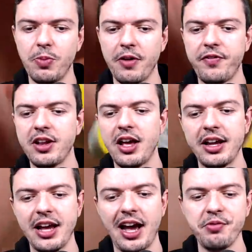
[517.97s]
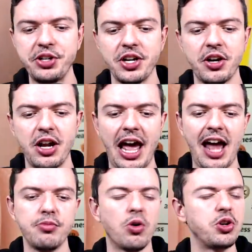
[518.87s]
I feel like I wish I could have had
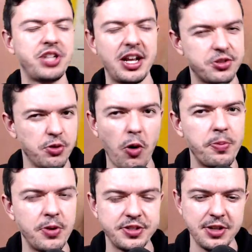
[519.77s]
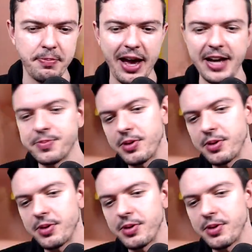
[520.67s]
more chance to open this in the past, but